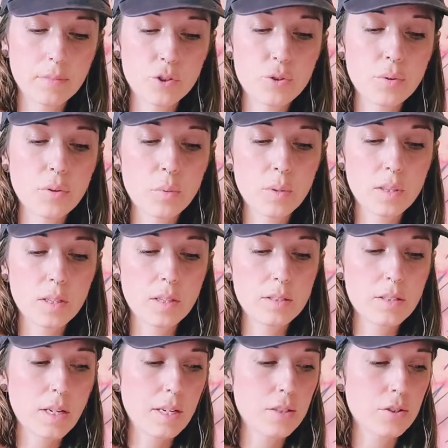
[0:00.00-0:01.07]
truth within
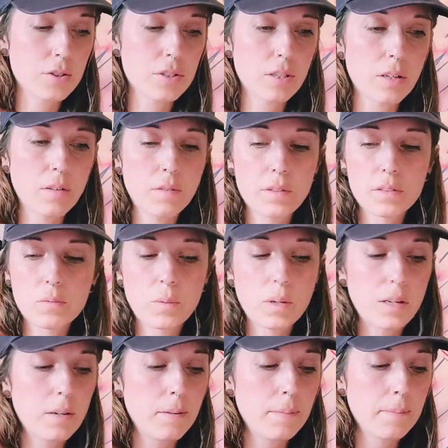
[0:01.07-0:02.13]
inside yourself as
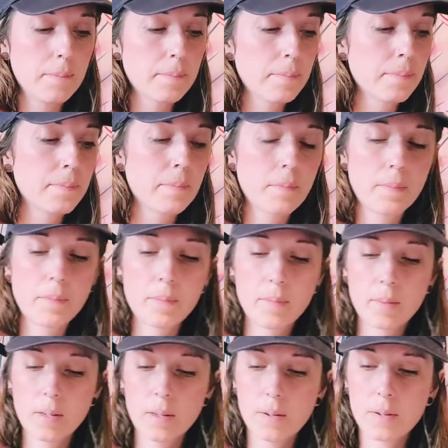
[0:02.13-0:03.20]
well.
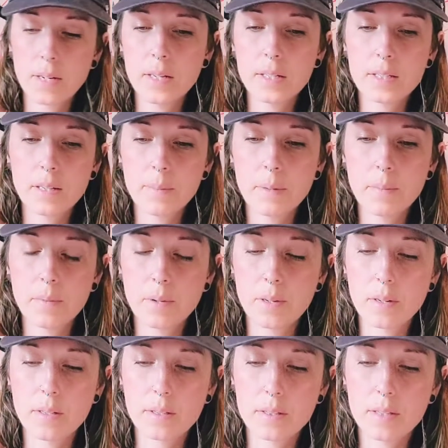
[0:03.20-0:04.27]
All right, tell me more.
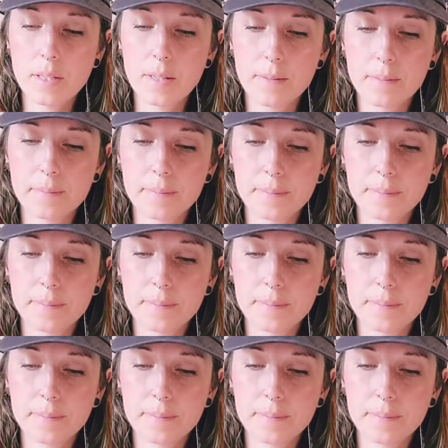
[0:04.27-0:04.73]
Let's see.